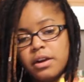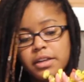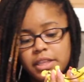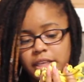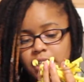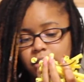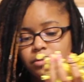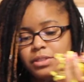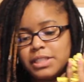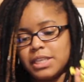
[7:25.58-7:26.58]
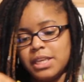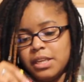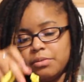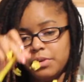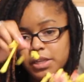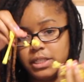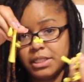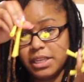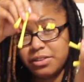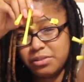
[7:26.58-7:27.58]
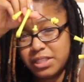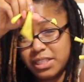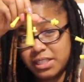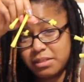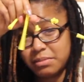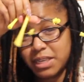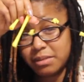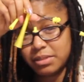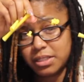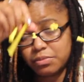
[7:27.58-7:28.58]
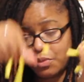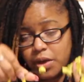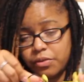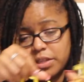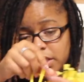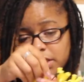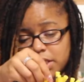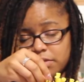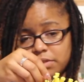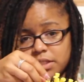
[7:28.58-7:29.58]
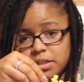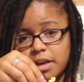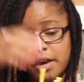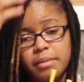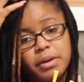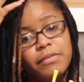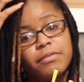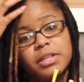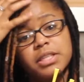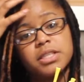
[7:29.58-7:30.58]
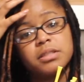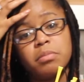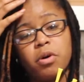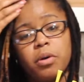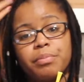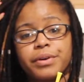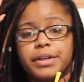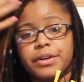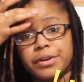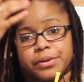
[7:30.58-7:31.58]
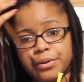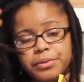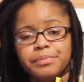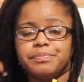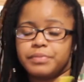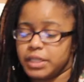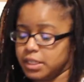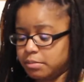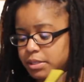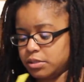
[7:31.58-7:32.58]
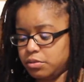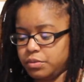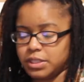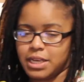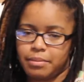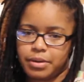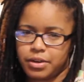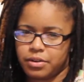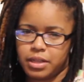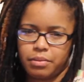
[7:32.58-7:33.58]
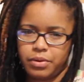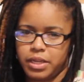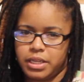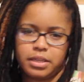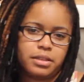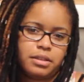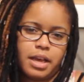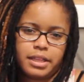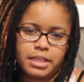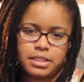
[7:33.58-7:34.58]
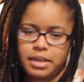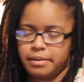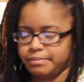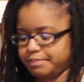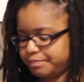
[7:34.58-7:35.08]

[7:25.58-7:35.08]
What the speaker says: are the yellow skinny ones. I use these sometimes as well. These gives a really small pretty curl. It depends on what type of curl I want at that time.